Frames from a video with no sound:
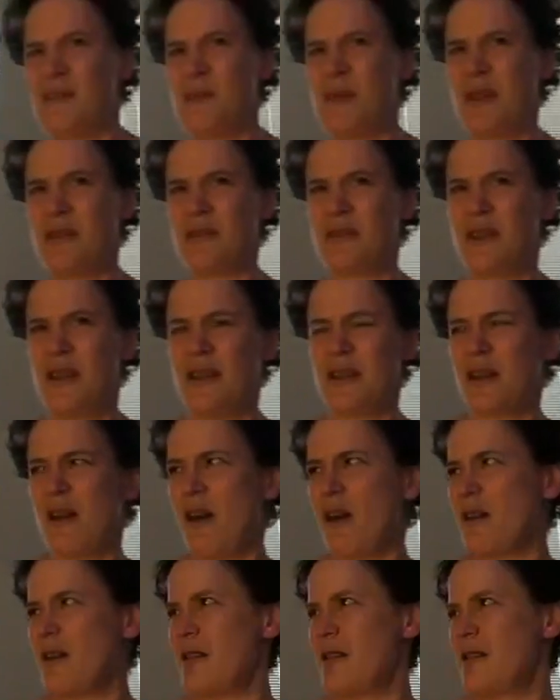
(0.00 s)
there's these
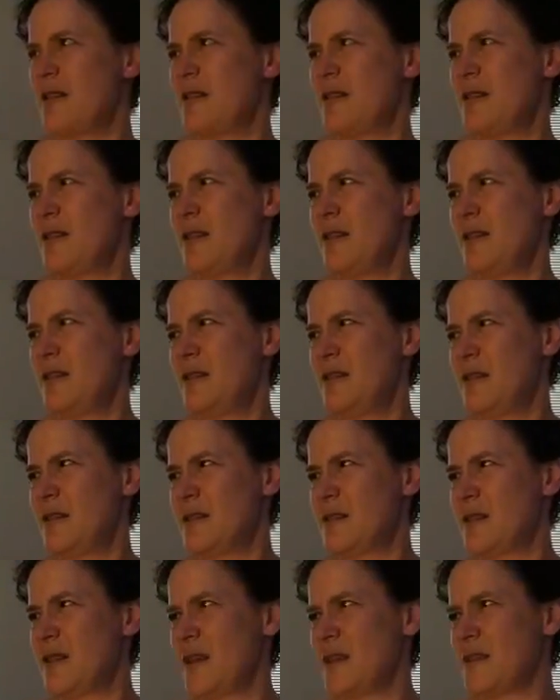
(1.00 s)

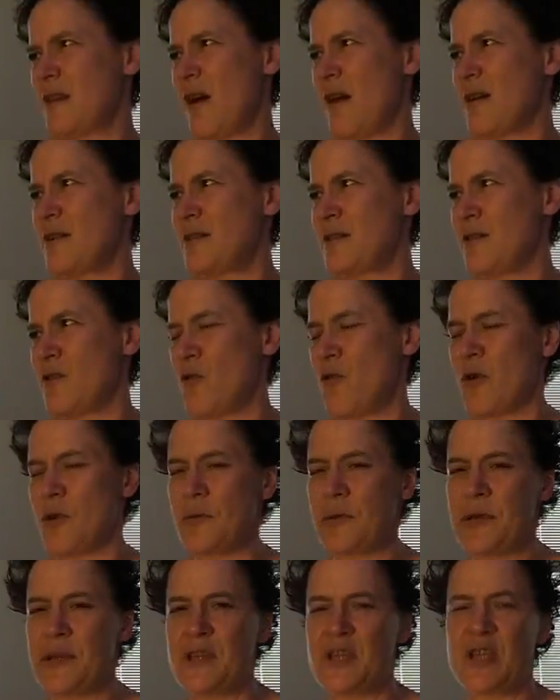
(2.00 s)
hardcore
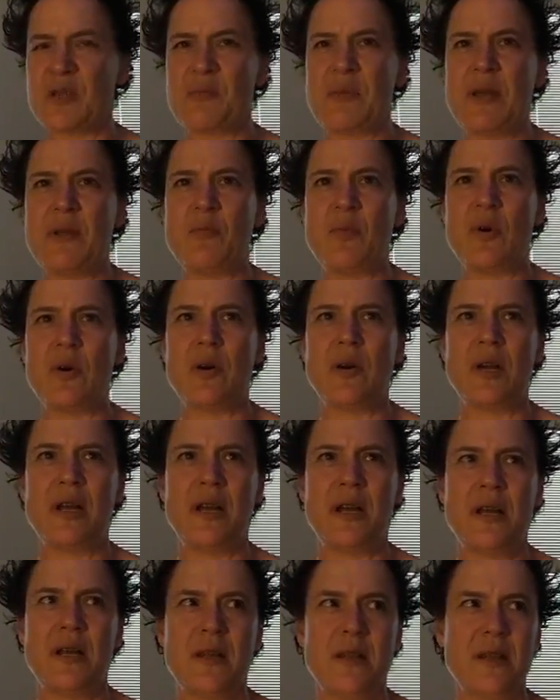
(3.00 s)
religious people
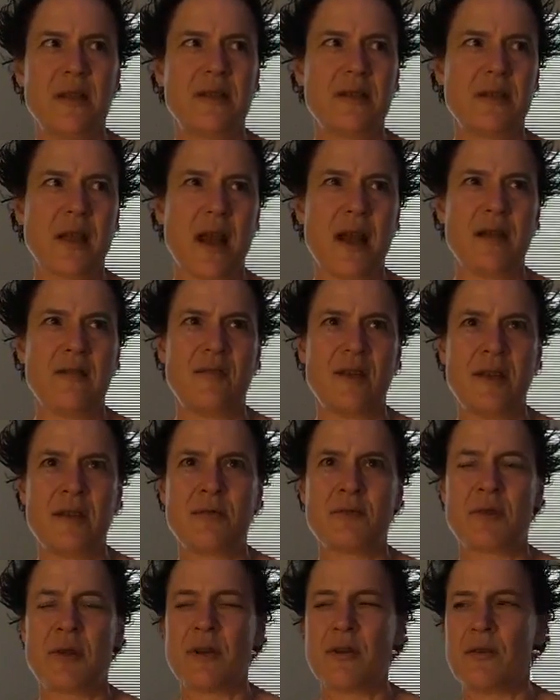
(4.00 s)
in the state of
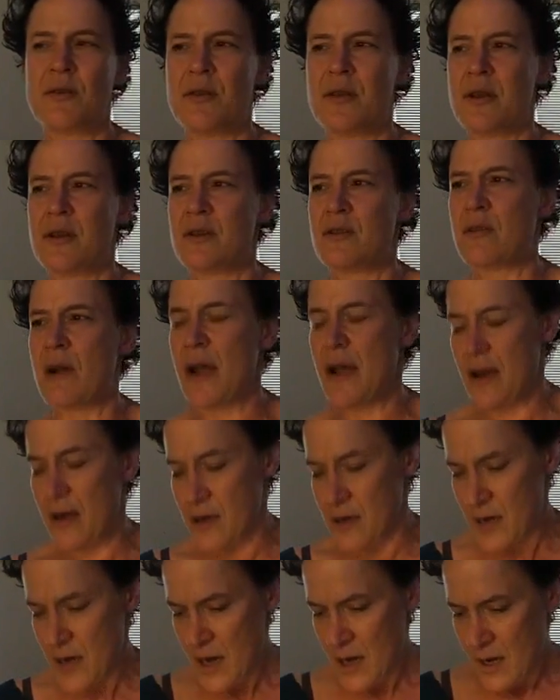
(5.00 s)
Israel that try
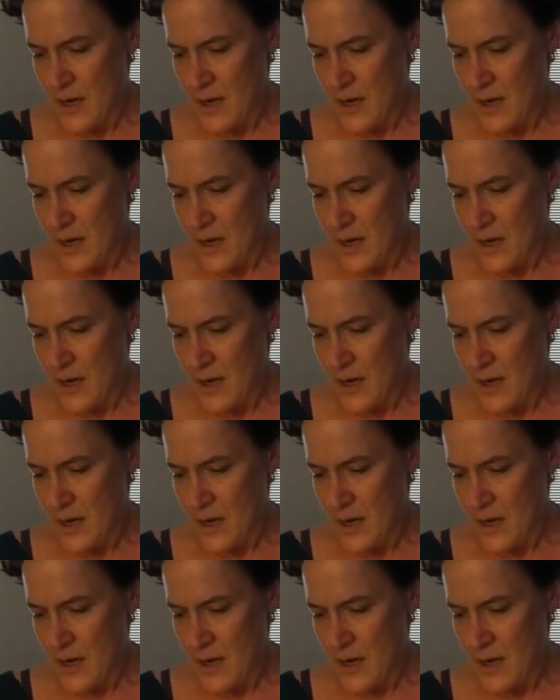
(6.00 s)
and